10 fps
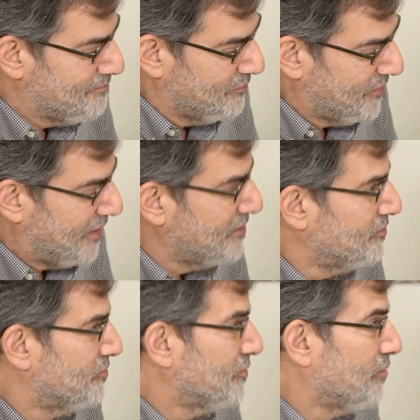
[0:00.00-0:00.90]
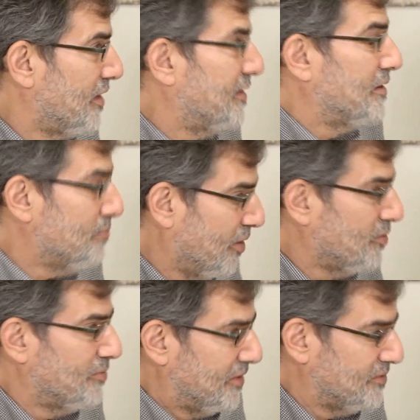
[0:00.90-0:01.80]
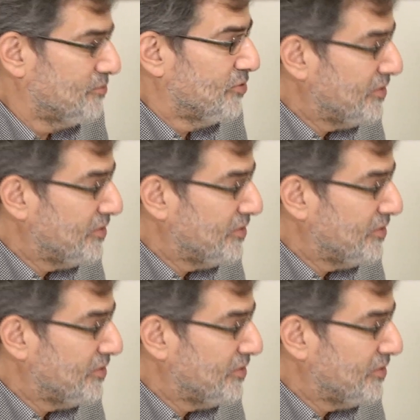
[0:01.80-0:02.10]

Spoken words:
Thank you for writing a poem that is